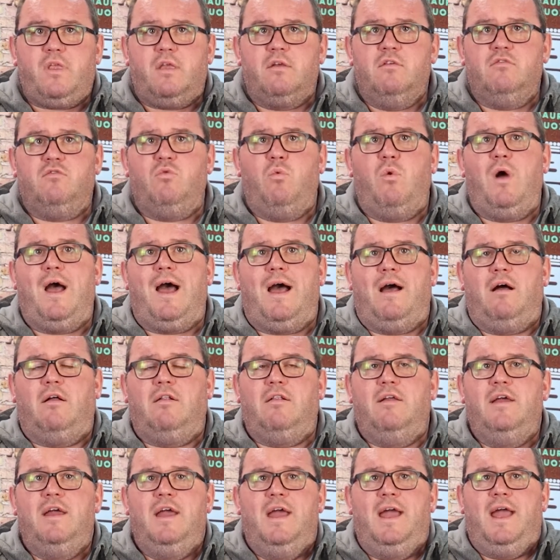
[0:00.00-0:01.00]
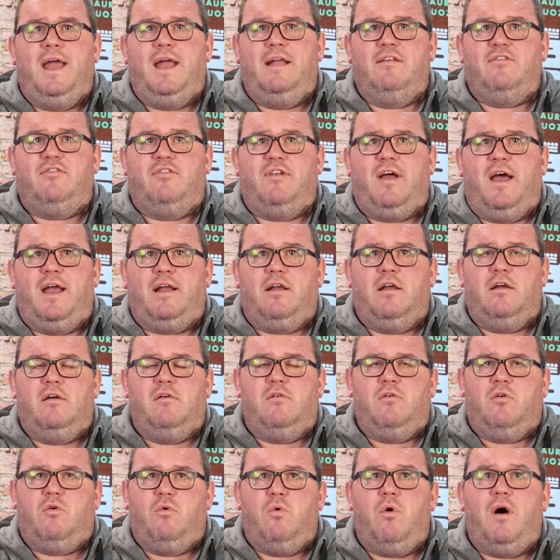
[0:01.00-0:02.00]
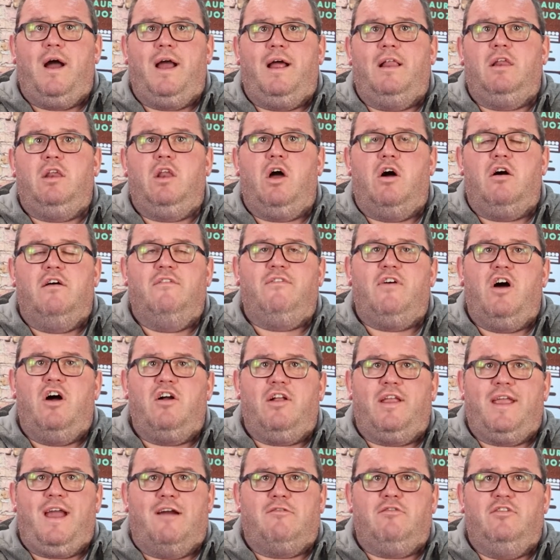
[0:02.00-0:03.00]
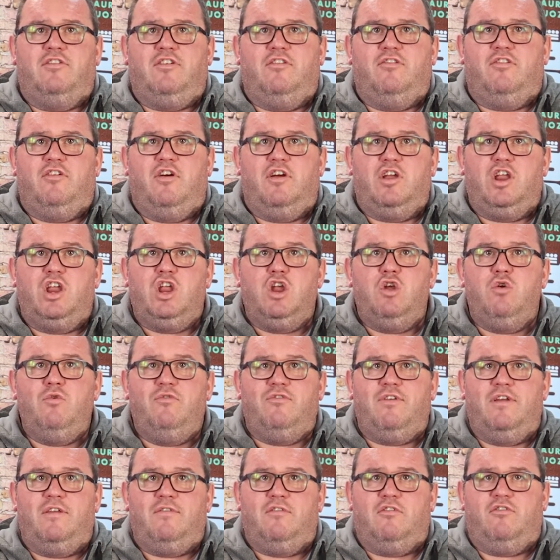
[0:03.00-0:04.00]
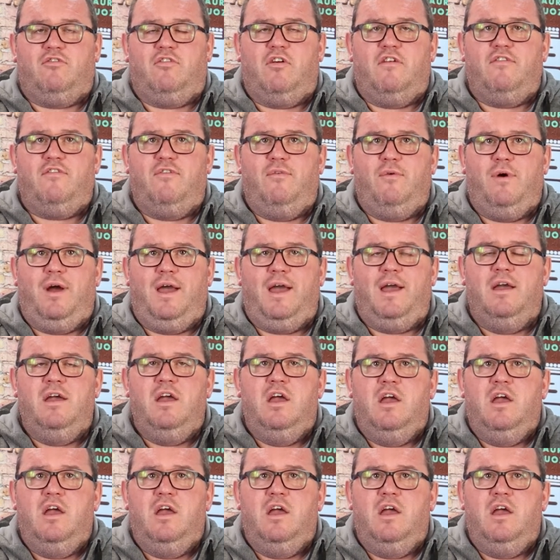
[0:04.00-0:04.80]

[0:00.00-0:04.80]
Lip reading: as well is that quite a lot of our garages that are using the software